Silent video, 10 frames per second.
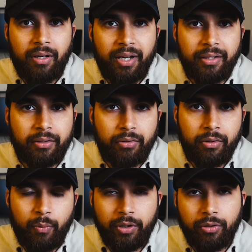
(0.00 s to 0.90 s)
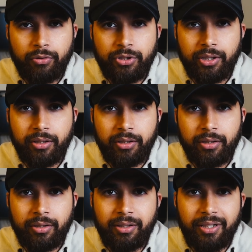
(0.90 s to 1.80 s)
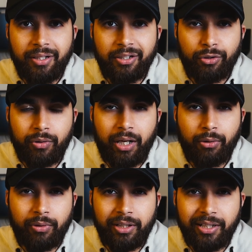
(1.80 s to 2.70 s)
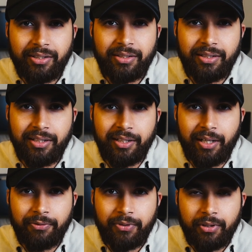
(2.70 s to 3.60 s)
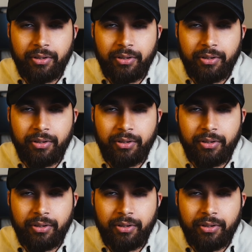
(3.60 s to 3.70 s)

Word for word: Hi, today I wanted to share the Learn to Cloud Linux CTFs.